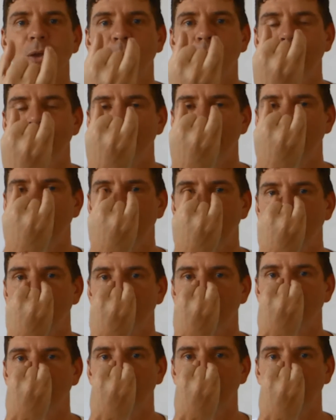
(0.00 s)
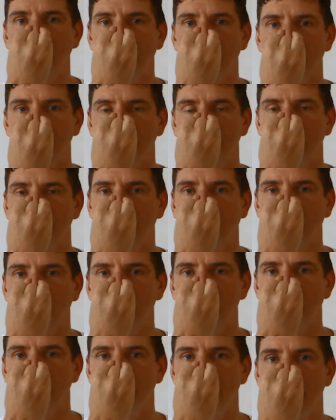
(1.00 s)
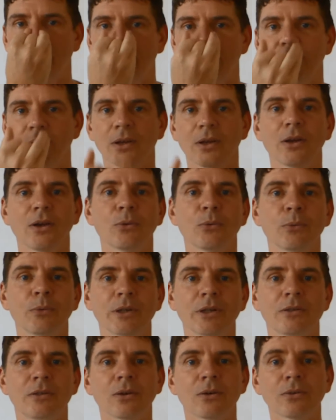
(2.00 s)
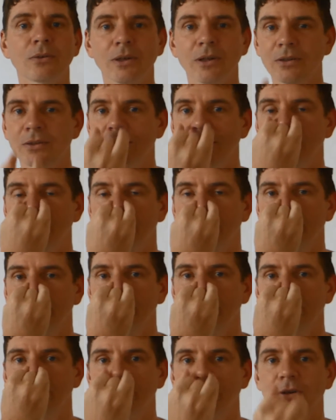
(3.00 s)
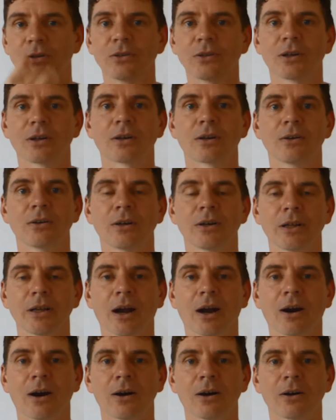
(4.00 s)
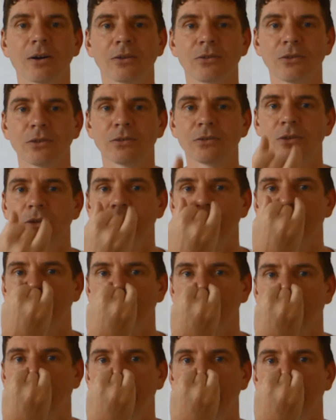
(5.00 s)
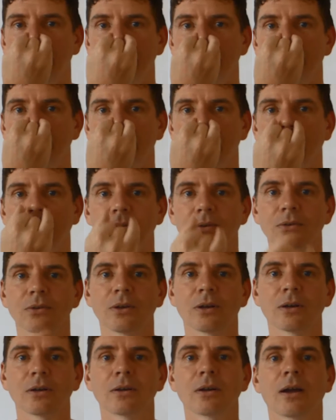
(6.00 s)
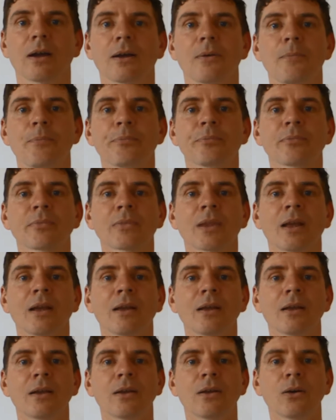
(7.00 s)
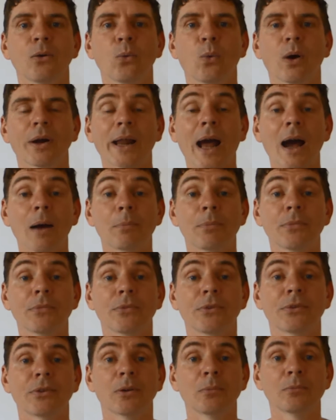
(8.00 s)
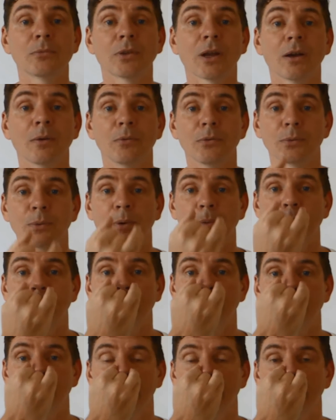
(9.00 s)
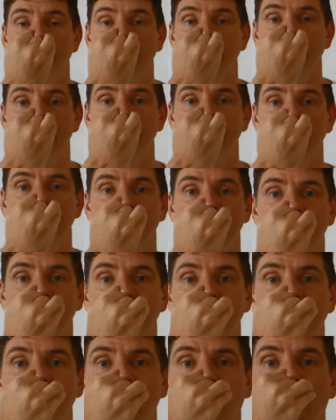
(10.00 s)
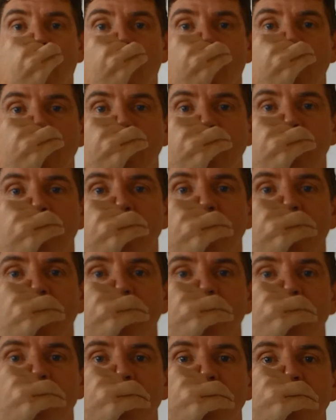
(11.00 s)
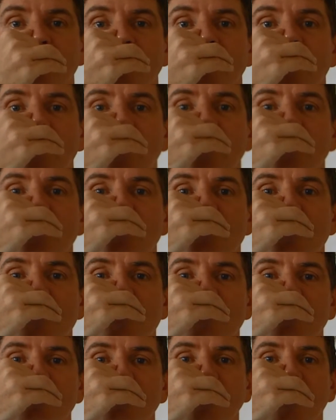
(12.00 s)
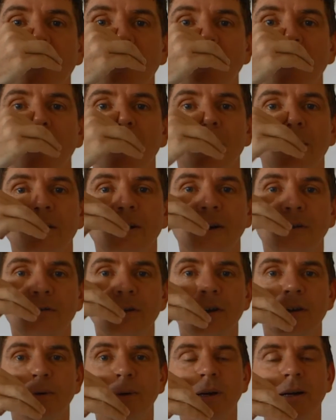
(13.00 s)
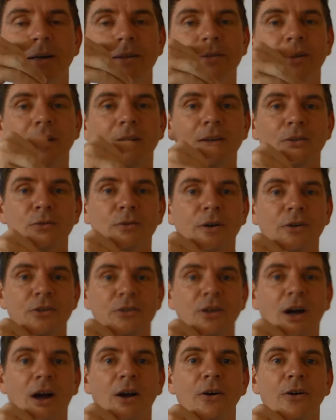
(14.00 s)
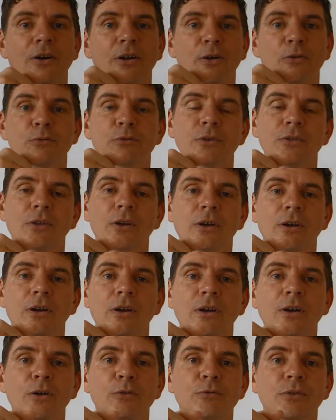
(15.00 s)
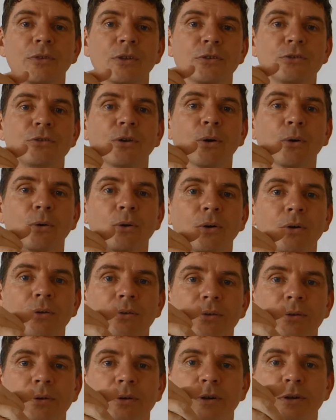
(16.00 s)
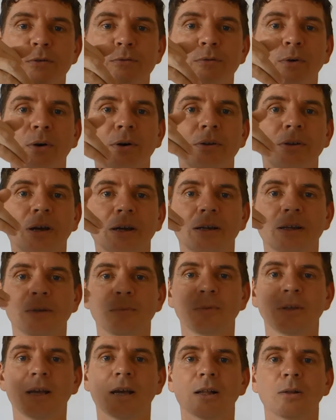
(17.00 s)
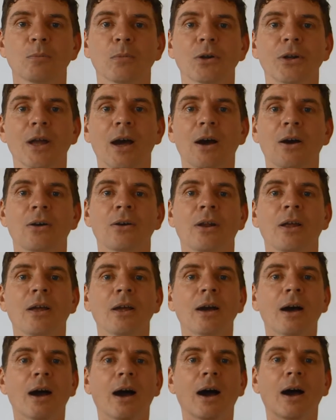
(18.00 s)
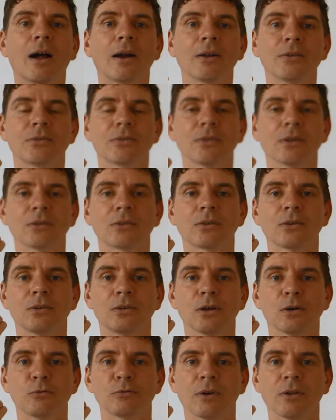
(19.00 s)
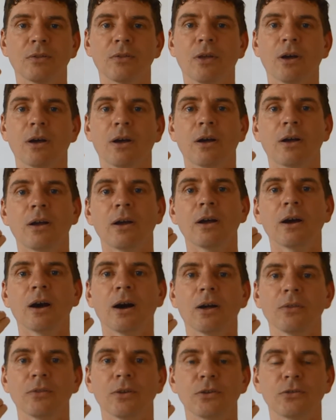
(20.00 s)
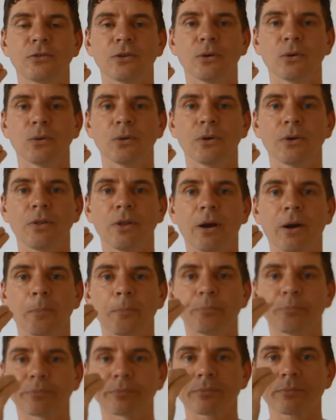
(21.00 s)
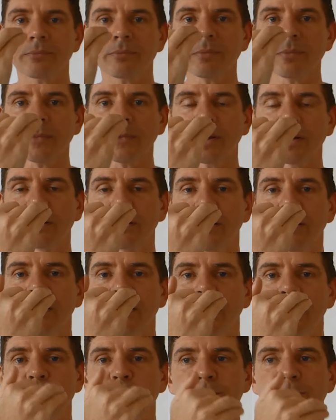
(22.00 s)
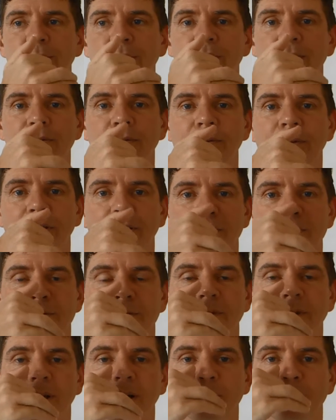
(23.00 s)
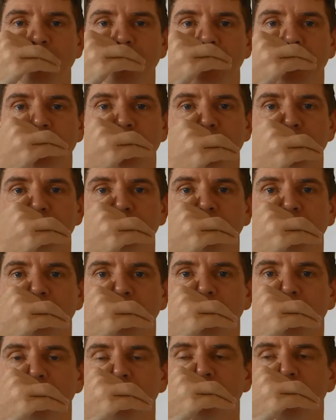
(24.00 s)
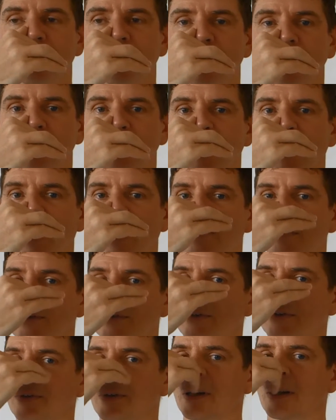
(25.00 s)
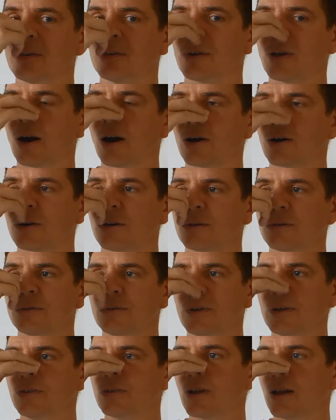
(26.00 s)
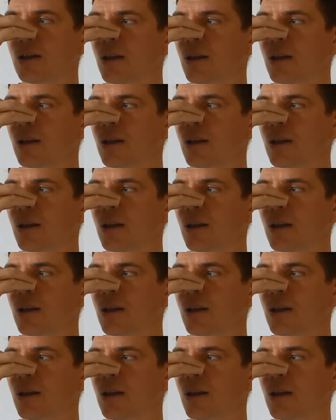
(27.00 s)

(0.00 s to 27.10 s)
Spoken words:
When we close both nostrils to hold the breath, we don't need to squeeze particularly hard, just the lightest closing. What happens sometimes when we're doing this is the arm tends to drift up. Now very quickly that gets very tiring for the shoulder, so you can avoid that. Keep the elbow down and it's not so tough on the shoulder there. If we do that, if the elbow drifts up, one of the things that happens is it gets harder to reach